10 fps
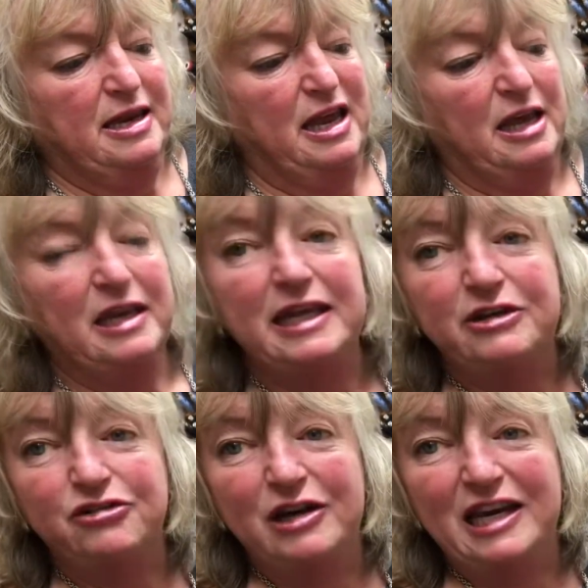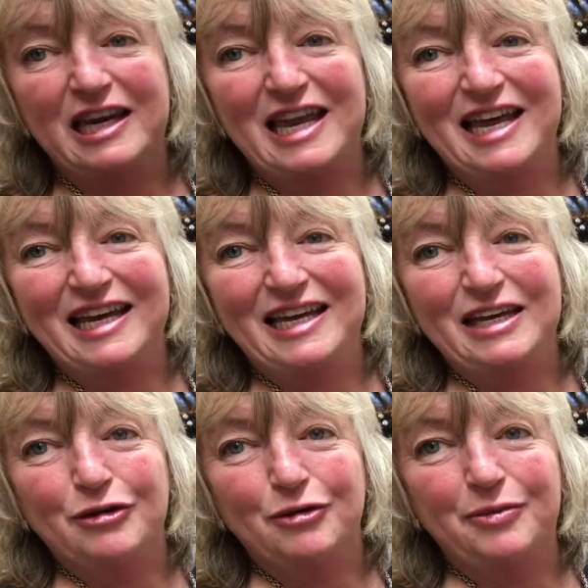literally line
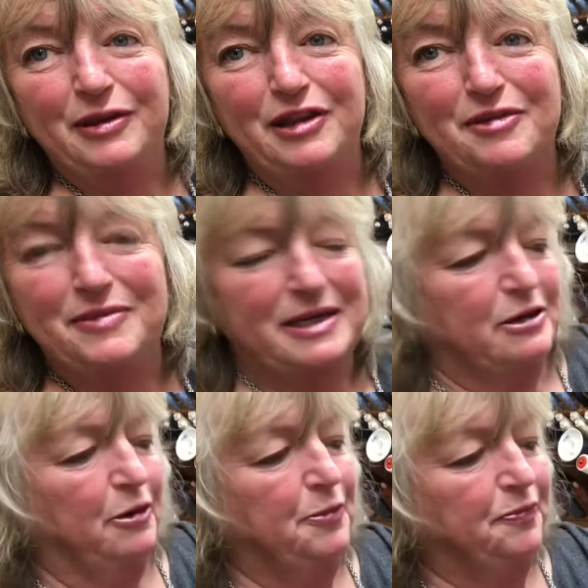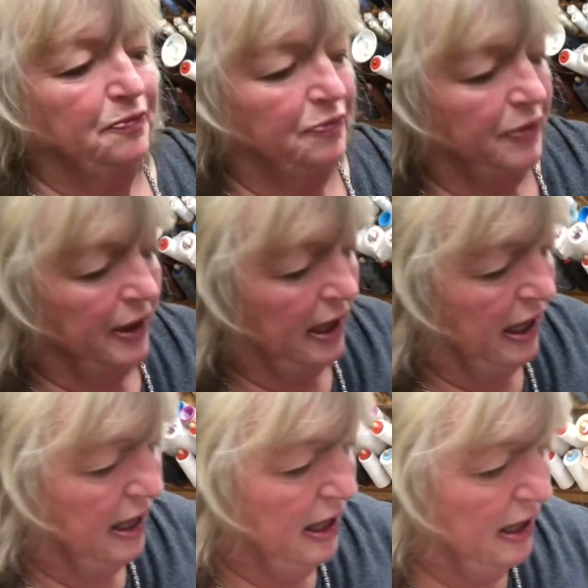up in the middle,
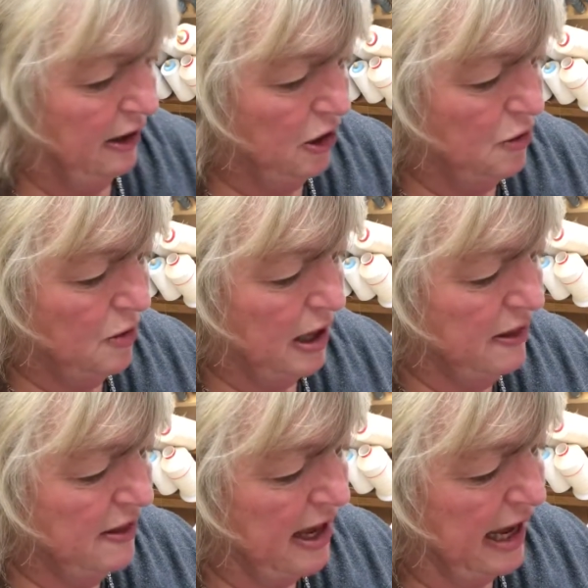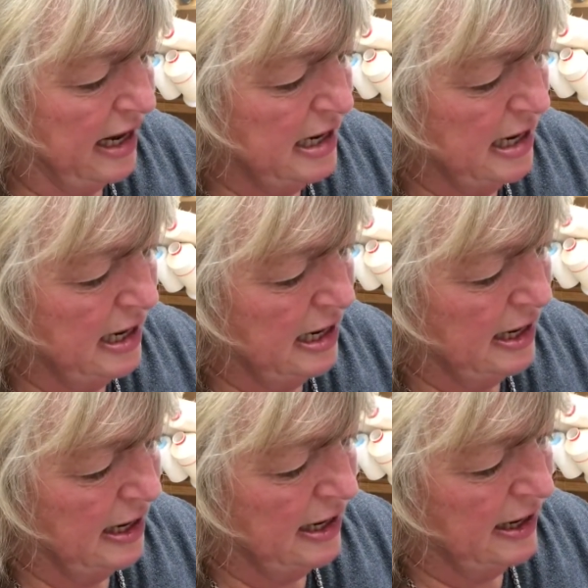you can then
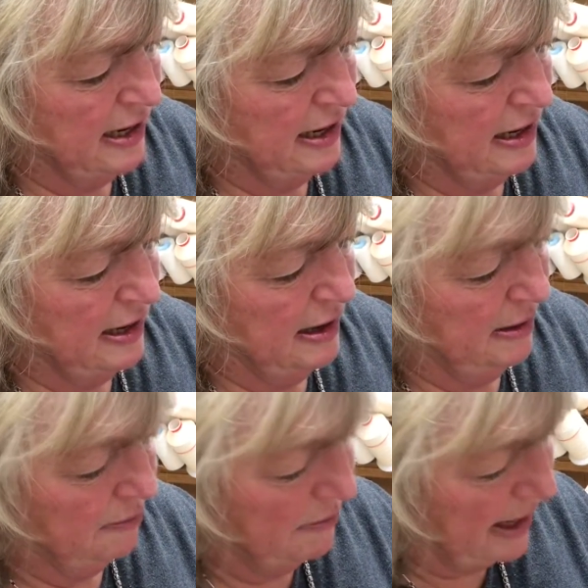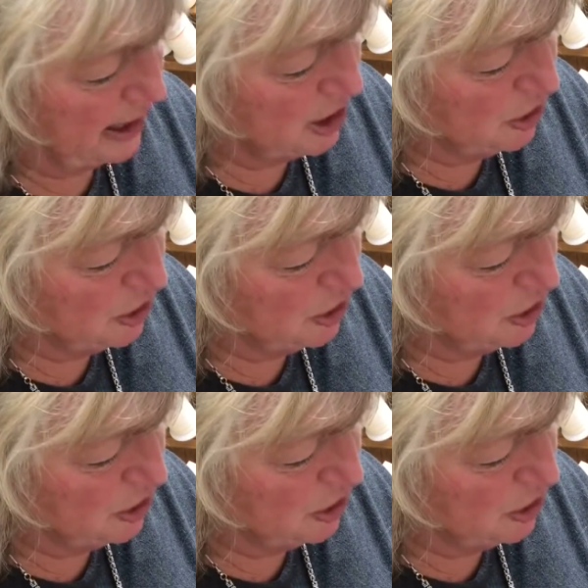make sure